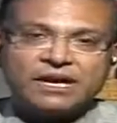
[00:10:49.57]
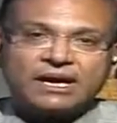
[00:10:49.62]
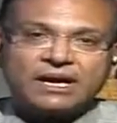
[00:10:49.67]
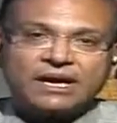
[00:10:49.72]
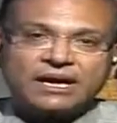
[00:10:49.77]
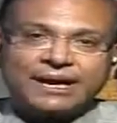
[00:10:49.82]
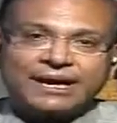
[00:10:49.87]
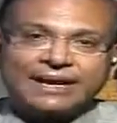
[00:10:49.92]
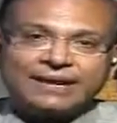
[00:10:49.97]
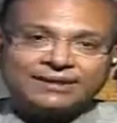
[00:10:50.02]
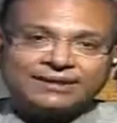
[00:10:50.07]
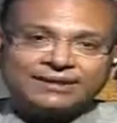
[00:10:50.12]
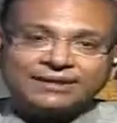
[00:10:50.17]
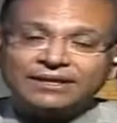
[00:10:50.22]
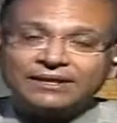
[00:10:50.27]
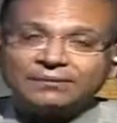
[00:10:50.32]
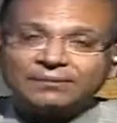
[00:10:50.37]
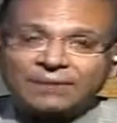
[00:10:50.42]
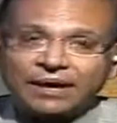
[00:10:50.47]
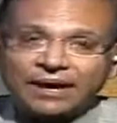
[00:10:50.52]
And I
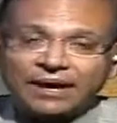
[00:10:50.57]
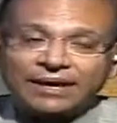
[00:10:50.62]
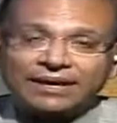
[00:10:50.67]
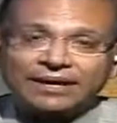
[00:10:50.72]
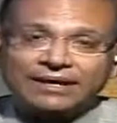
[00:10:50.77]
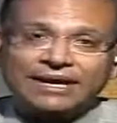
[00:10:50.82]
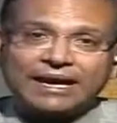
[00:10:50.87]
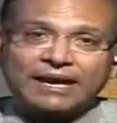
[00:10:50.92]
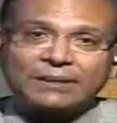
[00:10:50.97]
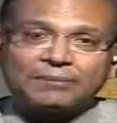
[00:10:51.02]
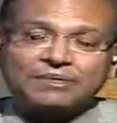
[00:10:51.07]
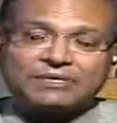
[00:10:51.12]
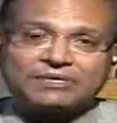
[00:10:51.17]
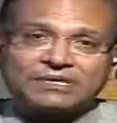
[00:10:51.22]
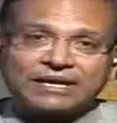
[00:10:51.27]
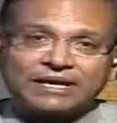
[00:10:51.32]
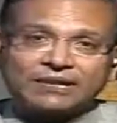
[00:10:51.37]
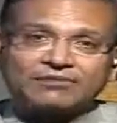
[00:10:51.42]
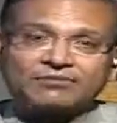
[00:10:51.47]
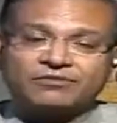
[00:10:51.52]
think market cap
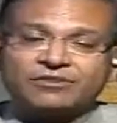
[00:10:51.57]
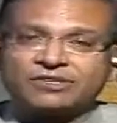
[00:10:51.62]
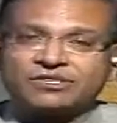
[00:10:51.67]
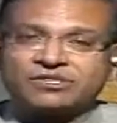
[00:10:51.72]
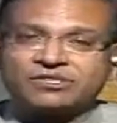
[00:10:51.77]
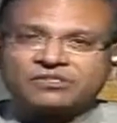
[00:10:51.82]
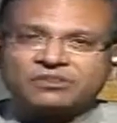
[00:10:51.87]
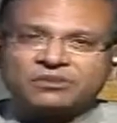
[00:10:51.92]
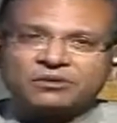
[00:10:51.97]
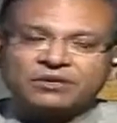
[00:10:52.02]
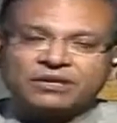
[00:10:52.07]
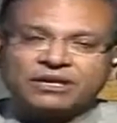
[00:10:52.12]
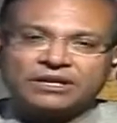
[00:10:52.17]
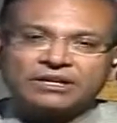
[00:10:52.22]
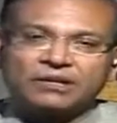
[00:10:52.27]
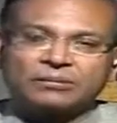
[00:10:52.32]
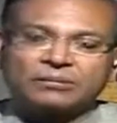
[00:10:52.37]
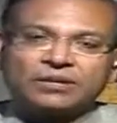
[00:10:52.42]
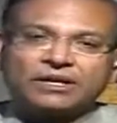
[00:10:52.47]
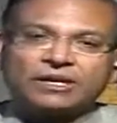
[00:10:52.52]
itself, which is, you know,
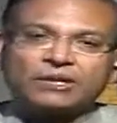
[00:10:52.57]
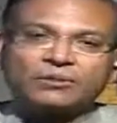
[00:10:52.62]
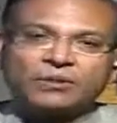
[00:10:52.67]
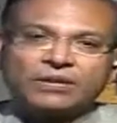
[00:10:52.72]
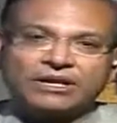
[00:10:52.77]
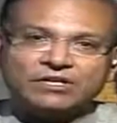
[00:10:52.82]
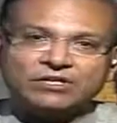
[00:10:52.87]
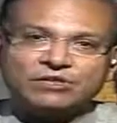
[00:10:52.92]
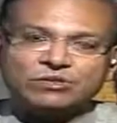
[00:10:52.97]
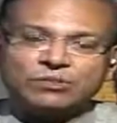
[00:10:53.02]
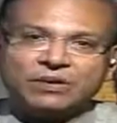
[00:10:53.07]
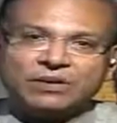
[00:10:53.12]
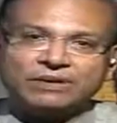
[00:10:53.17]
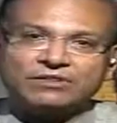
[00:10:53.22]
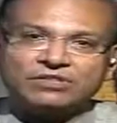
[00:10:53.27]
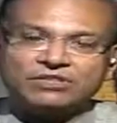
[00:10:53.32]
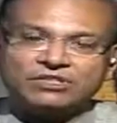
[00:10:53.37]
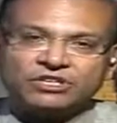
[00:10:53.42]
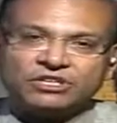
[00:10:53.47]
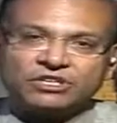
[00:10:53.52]
typically 1:1
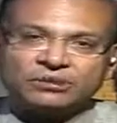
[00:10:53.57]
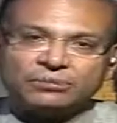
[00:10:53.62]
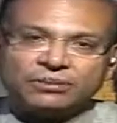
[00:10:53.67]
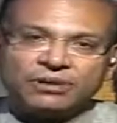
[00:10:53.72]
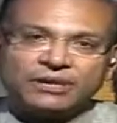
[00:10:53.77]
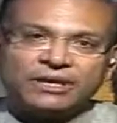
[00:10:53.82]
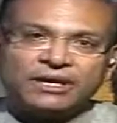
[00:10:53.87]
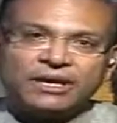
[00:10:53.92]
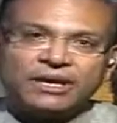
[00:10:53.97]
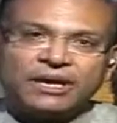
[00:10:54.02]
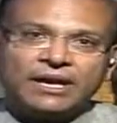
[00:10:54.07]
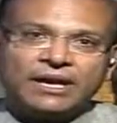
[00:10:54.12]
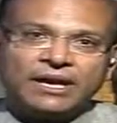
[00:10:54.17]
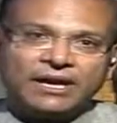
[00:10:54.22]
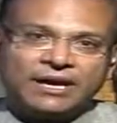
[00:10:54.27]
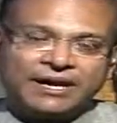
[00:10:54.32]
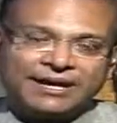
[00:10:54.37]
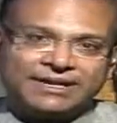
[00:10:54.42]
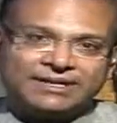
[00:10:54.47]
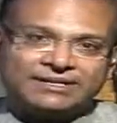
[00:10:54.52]
with GDP
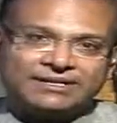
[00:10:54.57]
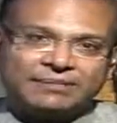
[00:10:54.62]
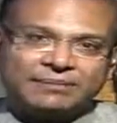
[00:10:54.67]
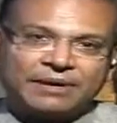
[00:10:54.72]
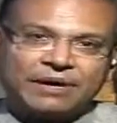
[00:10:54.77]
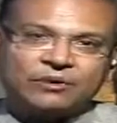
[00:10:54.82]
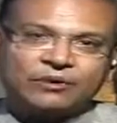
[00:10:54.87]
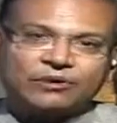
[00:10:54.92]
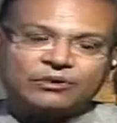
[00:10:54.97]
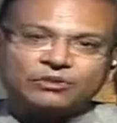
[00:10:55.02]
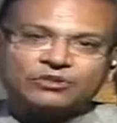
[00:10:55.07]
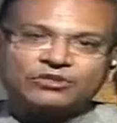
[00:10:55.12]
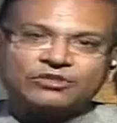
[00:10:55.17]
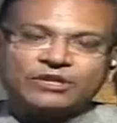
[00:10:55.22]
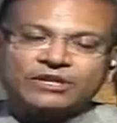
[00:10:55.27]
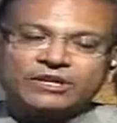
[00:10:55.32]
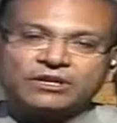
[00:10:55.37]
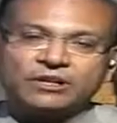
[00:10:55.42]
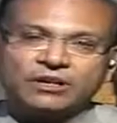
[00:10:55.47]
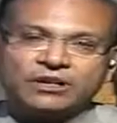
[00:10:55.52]
and is about $2
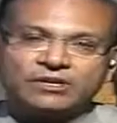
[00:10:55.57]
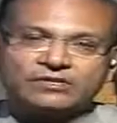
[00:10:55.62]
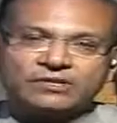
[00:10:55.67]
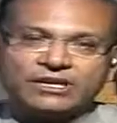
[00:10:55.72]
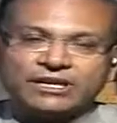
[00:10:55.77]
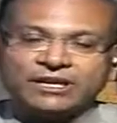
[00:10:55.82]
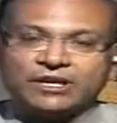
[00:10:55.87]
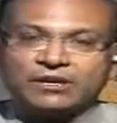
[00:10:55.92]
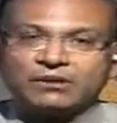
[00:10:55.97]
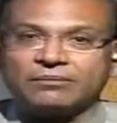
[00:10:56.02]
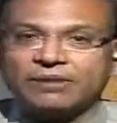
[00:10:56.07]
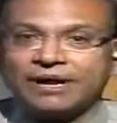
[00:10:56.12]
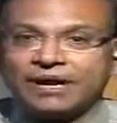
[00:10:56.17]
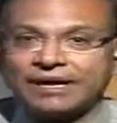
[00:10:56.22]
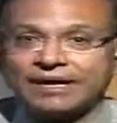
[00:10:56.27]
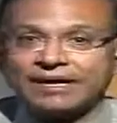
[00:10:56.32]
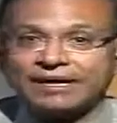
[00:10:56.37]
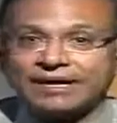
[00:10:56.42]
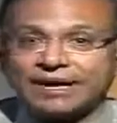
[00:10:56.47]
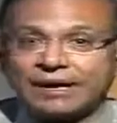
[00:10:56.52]
trillion right now,
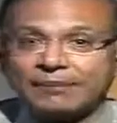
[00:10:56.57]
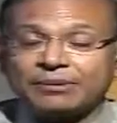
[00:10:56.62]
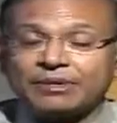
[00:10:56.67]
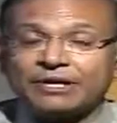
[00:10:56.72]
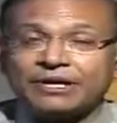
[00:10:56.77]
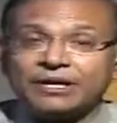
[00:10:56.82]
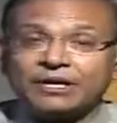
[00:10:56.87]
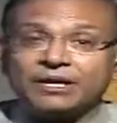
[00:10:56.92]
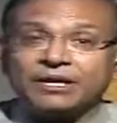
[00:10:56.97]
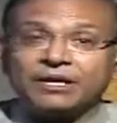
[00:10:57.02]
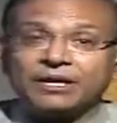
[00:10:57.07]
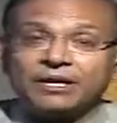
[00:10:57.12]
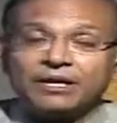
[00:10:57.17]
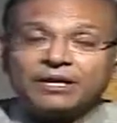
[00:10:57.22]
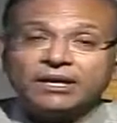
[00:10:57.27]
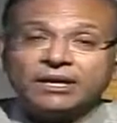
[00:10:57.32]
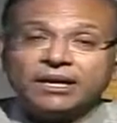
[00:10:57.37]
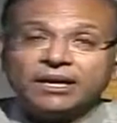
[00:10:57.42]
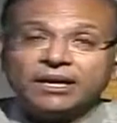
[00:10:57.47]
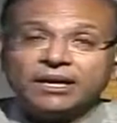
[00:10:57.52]
market cap in India
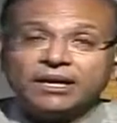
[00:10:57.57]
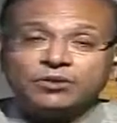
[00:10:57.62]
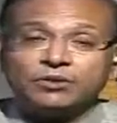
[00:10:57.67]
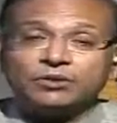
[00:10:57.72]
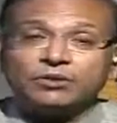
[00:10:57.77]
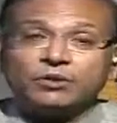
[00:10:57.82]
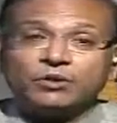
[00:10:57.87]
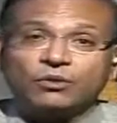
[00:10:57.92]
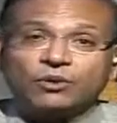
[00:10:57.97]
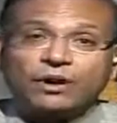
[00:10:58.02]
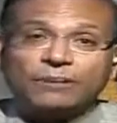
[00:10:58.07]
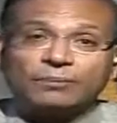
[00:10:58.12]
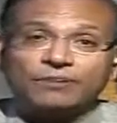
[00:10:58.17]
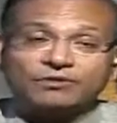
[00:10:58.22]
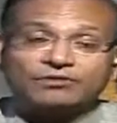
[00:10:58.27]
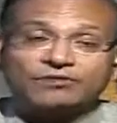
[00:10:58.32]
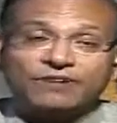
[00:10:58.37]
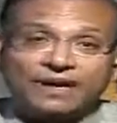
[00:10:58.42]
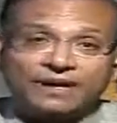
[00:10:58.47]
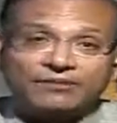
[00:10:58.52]
could go up to
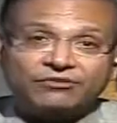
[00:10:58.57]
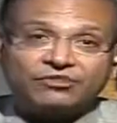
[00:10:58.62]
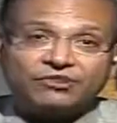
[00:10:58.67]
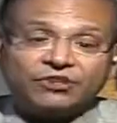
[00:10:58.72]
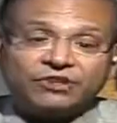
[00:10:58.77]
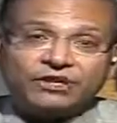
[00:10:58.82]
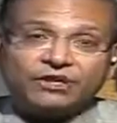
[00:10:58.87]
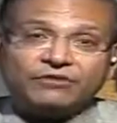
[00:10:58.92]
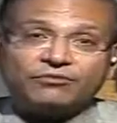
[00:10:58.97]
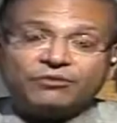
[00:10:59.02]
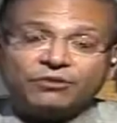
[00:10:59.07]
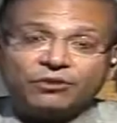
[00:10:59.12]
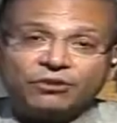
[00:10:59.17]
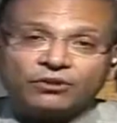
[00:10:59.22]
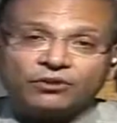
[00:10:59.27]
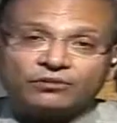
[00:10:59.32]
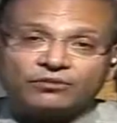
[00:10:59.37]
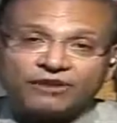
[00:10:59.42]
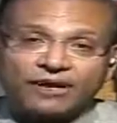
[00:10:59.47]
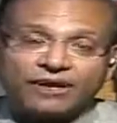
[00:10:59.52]
$5 trillion,
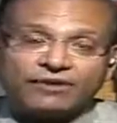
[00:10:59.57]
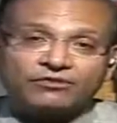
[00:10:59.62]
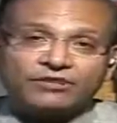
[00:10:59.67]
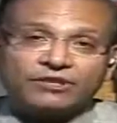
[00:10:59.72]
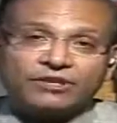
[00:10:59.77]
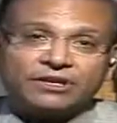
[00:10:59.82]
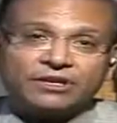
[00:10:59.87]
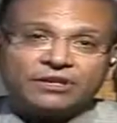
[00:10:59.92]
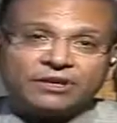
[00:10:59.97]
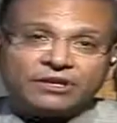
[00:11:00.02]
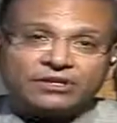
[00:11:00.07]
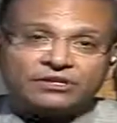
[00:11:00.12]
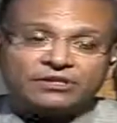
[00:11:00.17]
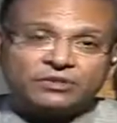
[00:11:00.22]
$4 to $5 trillion.